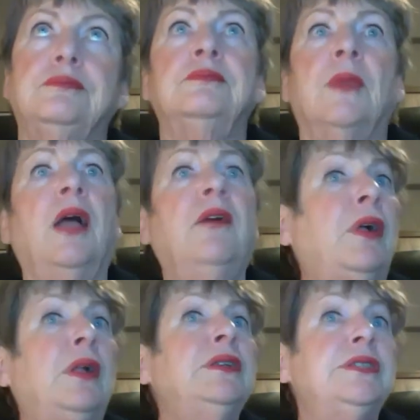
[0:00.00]
I
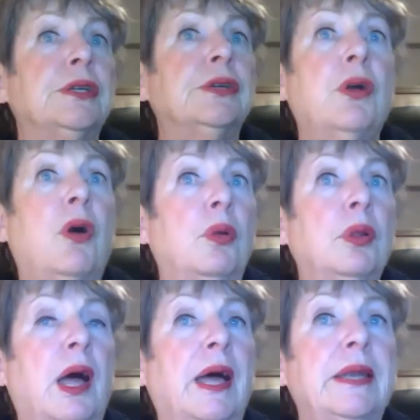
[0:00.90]
volunteered a whole
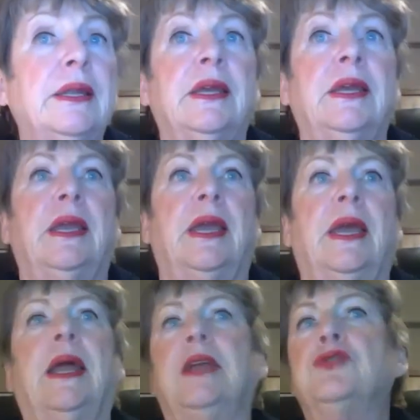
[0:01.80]
lot
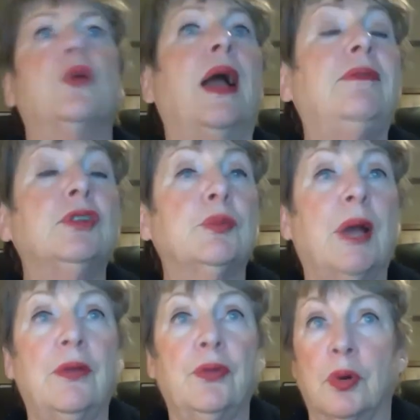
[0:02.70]
and I traveled
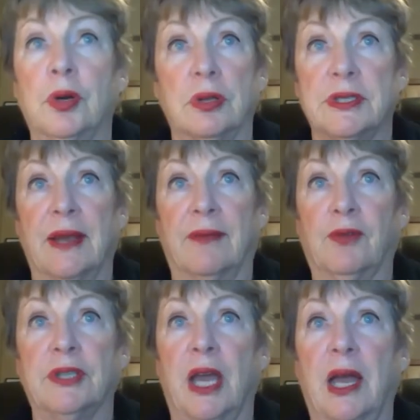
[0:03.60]
around the world several
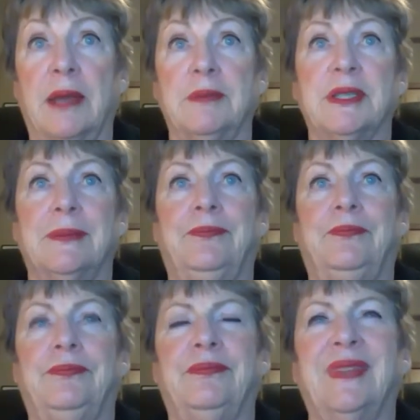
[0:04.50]
times.
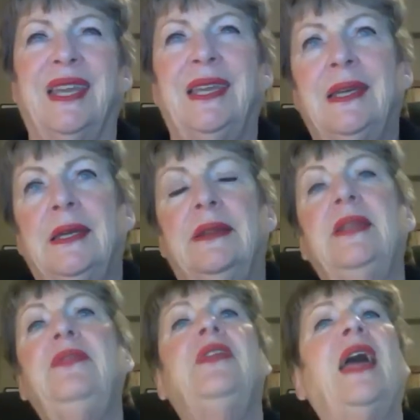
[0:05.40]

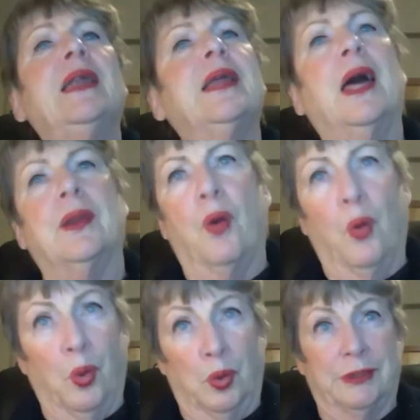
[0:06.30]
Then that got
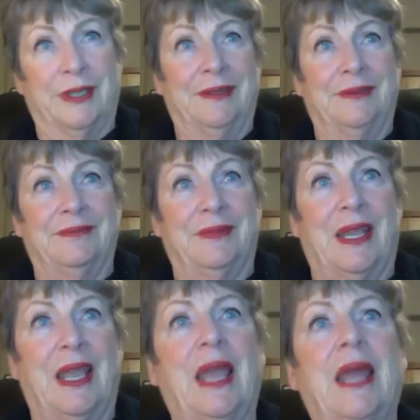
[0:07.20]
old
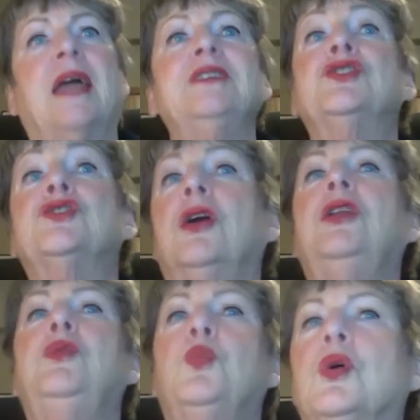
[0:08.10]
and I
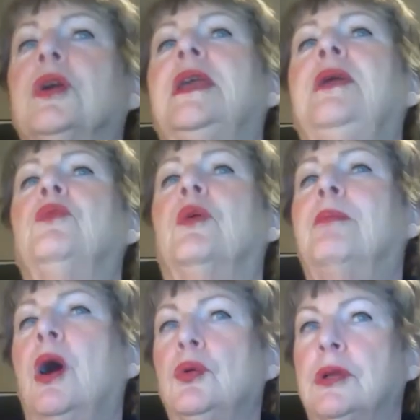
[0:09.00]
started working
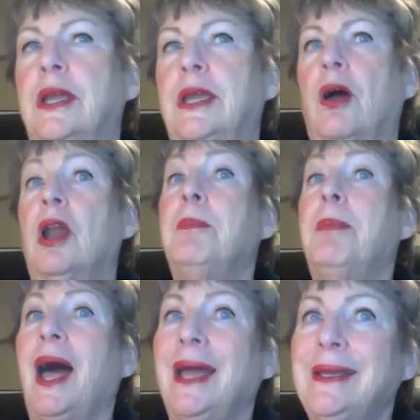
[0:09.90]
remotely on a
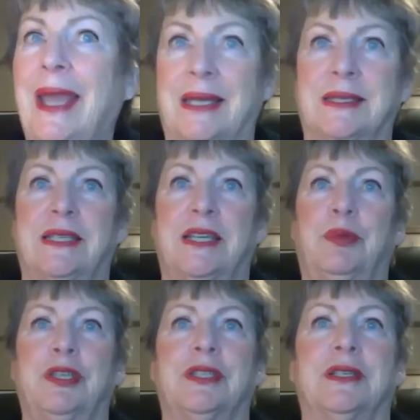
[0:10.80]
podcasting
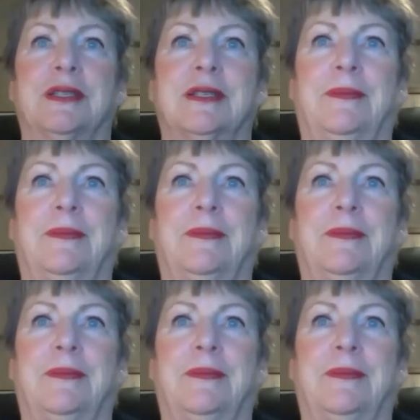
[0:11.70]
business.